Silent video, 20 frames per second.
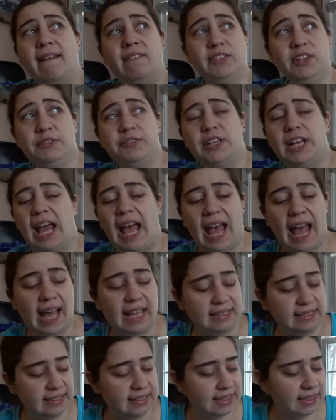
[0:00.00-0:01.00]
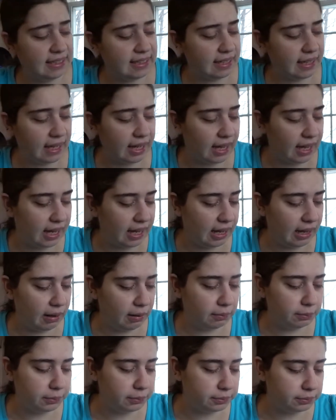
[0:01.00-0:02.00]
feel free to ask.
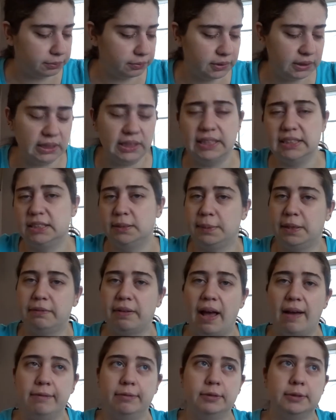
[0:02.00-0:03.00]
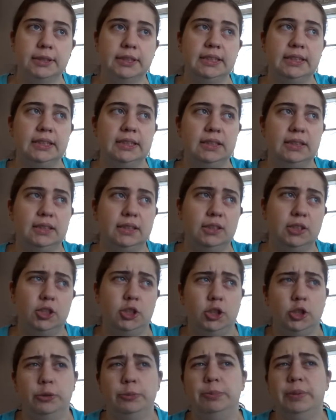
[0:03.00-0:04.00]
The link to my Ravelry
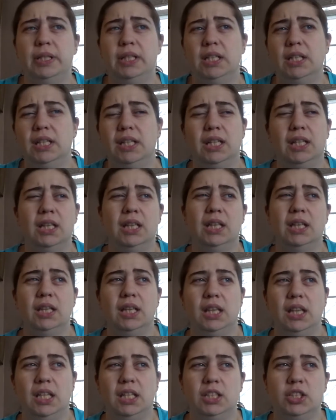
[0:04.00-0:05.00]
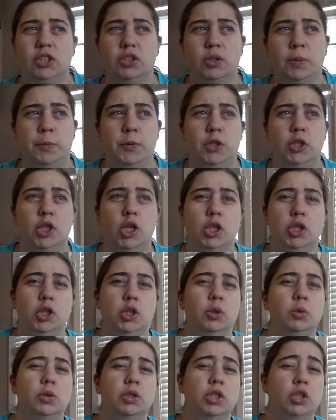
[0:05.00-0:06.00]
should be in the description on
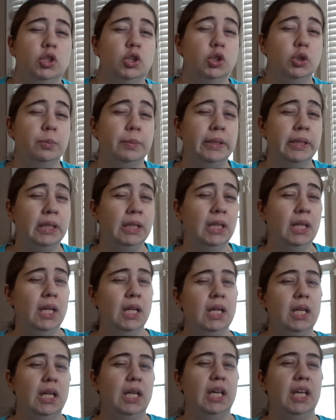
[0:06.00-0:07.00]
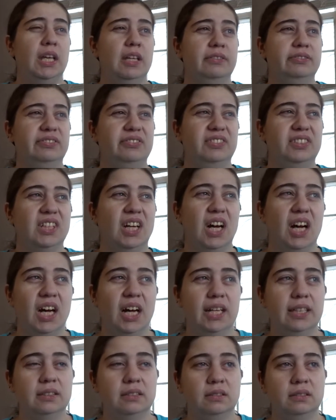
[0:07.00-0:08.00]
YouTube. If
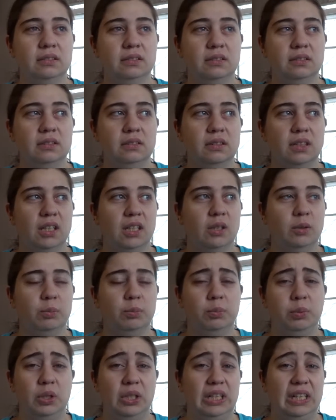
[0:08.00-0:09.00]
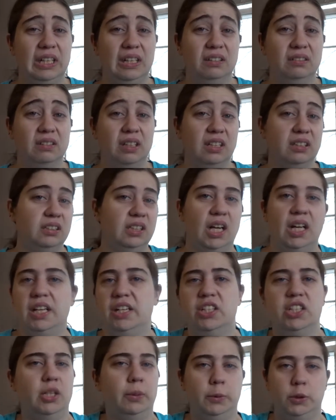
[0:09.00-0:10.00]
not, I'll put it in. I
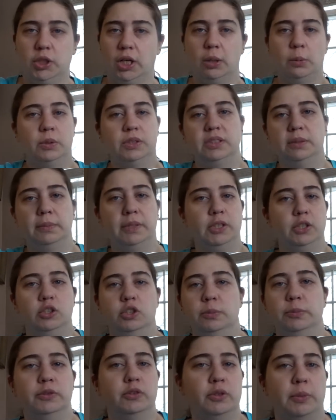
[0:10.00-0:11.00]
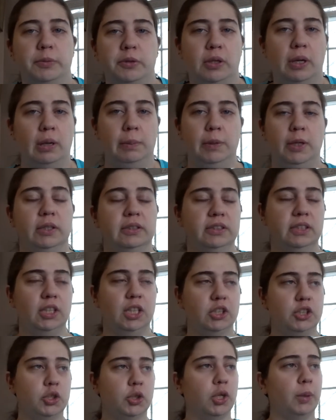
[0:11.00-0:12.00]
need to double check what's in my YouTube description. I'm honestly
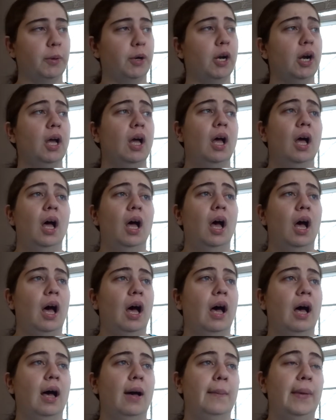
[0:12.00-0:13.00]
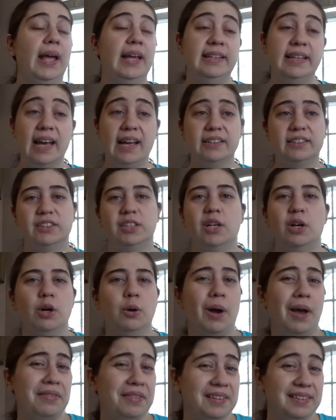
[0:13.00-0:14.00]
not sure anymore. So
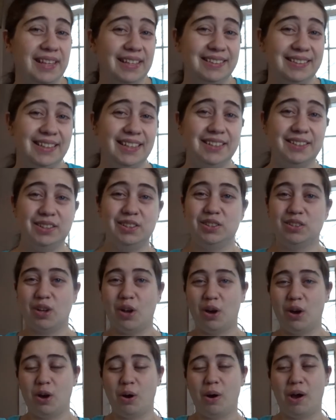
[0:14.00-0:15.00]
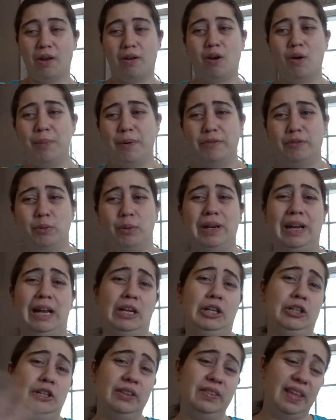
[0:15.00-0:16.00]
I think that's it. So I hope everyone had
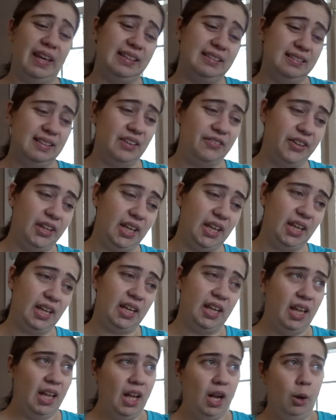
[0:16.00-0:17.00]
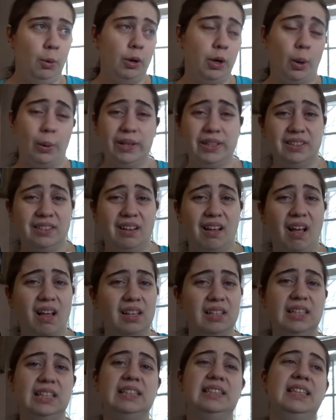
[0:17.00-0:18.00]
a good Thanksgiving. We're going into the
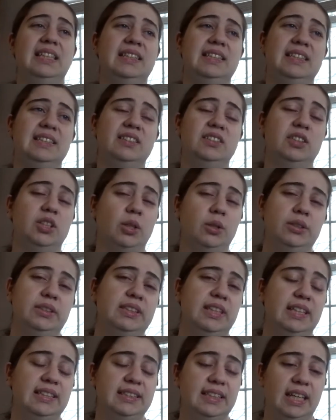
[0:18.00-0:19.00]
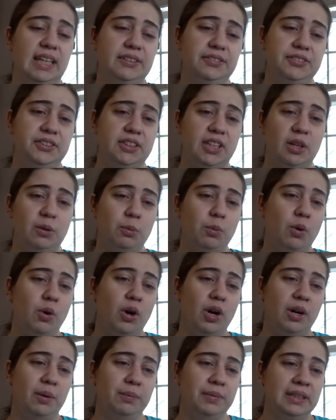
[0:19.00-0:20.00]
holiday season, so stay safe, stay
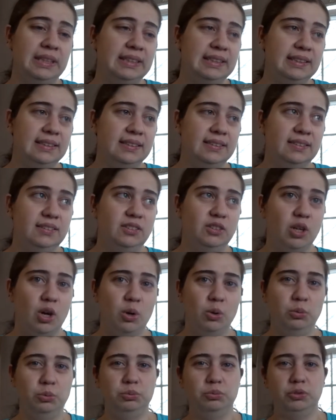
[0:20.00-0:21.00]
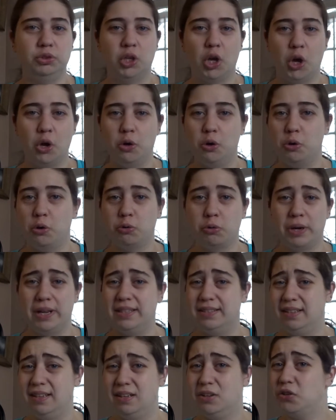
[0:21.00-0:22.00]
warm. Don't go
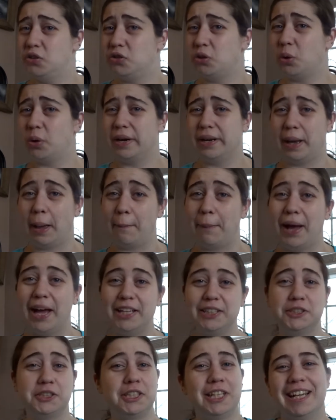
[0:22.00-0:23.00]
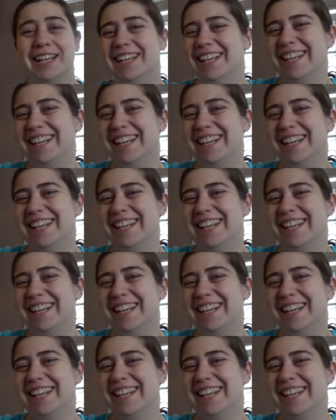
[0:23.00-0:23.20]
crazy in a store and get punched.